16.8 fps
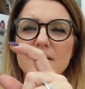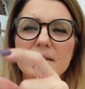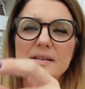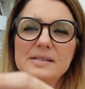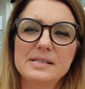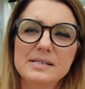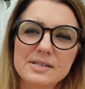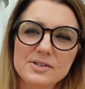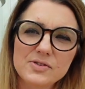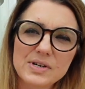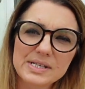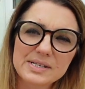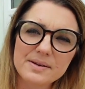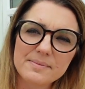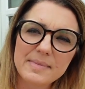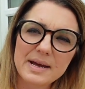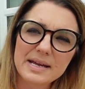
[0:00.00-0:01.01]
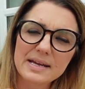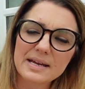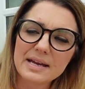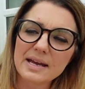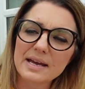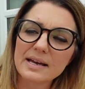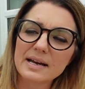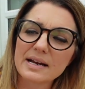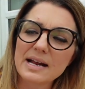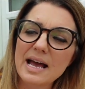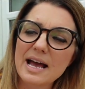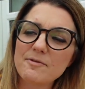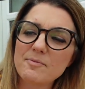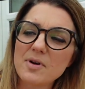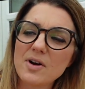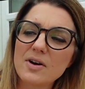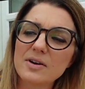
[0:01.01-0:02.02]
this is a dress I'm making and I
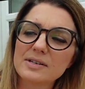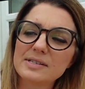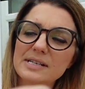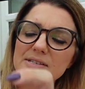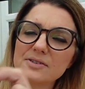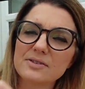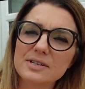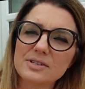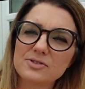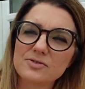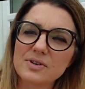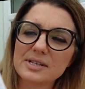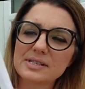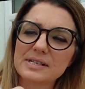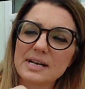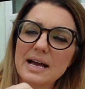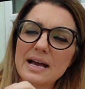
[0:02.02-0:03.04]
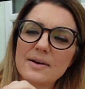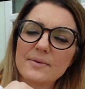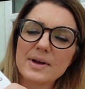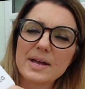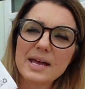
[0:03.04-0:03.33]
have my heart set on this dress now.